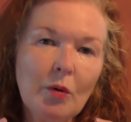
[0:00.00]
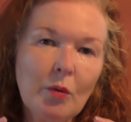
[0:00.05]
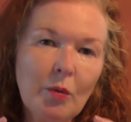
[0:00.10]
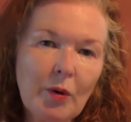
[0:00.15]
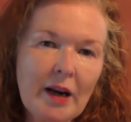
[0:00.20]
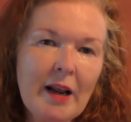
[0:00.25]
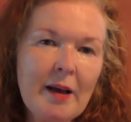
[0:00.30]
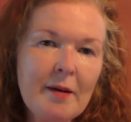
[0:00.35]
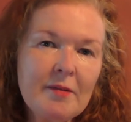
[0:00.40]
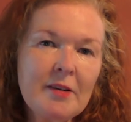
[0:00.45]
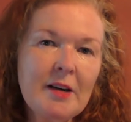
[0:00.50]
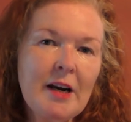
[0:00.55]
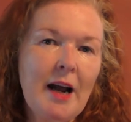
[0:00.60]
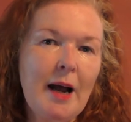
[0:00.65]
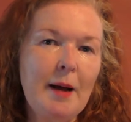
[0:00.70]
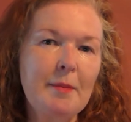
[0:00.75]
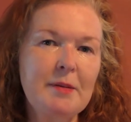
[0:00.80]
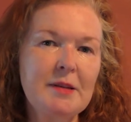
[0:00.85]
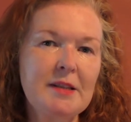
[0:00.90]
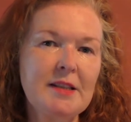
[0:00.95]
Whatever
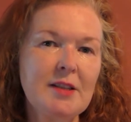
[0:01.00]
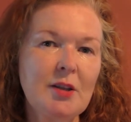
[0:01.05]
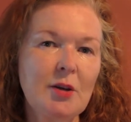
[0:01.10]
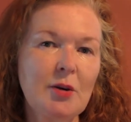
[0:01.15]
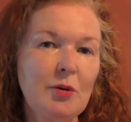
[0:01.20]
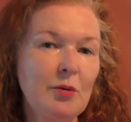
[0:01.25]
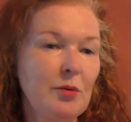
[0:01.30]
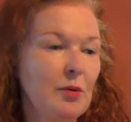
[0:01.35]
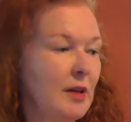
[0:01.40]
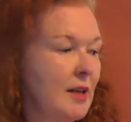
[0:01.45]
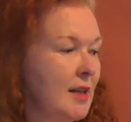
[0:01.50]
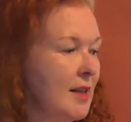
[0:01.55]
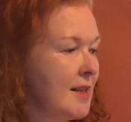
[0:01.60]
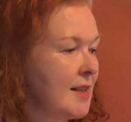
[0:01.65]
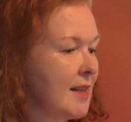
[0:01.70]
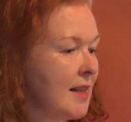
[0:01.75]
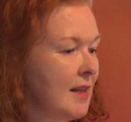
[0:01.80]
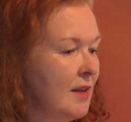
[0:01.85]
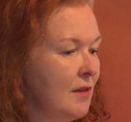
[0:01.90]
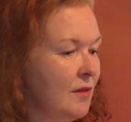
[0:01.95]
happens, though,
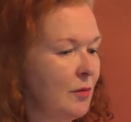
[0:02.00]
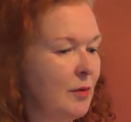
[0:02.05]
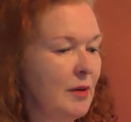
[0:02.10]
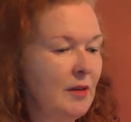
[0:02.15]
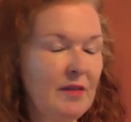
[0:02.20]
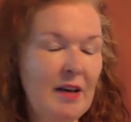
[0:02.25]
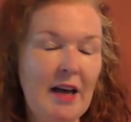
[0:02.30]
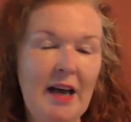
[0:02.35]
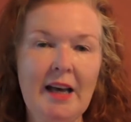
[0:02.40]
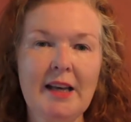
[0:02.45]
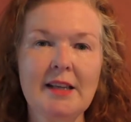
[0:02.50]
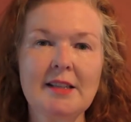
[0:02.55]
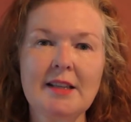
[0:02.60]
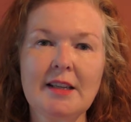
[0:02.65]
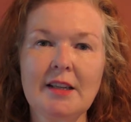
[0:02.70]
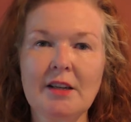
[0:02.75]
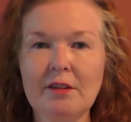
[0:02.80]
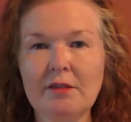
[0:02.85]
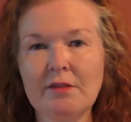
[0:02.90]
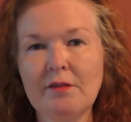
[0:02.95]
is if we've had
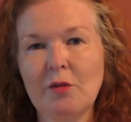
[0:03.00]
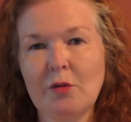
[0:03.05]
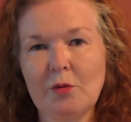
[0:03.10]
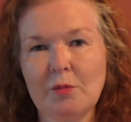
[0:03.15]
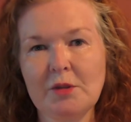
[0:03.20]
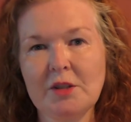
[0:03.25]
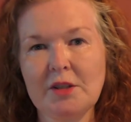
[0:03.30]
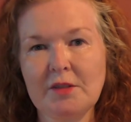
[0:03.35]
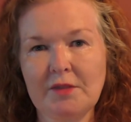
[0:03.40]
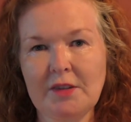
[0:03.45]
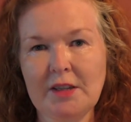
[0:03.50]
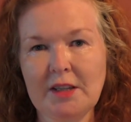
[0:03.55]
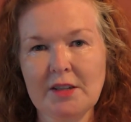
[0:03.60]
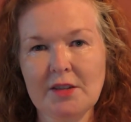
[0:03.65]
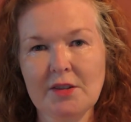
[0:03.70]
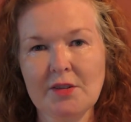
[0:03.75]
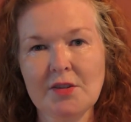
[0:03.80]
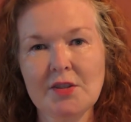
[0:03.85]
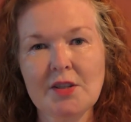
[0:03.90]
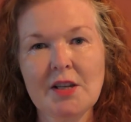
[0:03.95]
in our formative
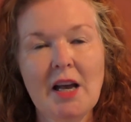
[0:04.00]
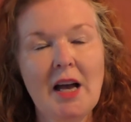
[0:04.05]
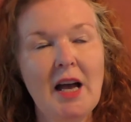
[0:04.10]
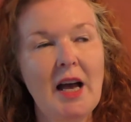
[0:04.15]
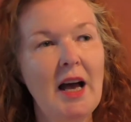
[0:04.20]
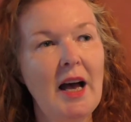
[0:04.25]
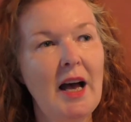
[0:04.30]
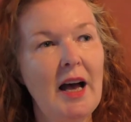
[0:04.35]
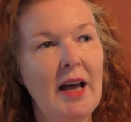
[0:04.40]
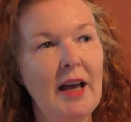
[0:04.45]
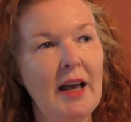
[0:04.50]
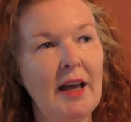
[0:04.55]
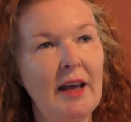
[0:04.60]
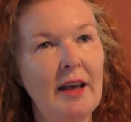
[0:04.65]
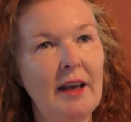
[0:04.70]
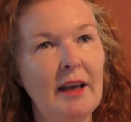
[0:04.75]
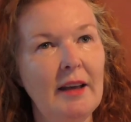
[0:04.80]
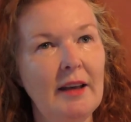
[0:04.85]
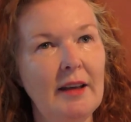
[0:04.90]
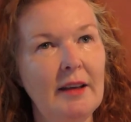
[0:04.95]
years
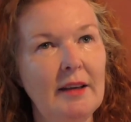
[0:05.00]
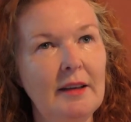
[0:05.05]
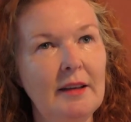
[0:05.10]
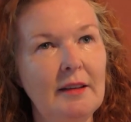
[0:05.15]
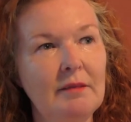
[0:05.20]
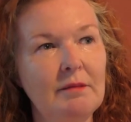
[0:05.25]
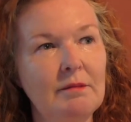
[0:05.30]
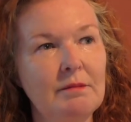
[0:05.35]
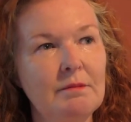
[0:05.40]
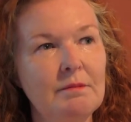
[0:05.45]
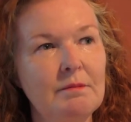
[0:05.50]
a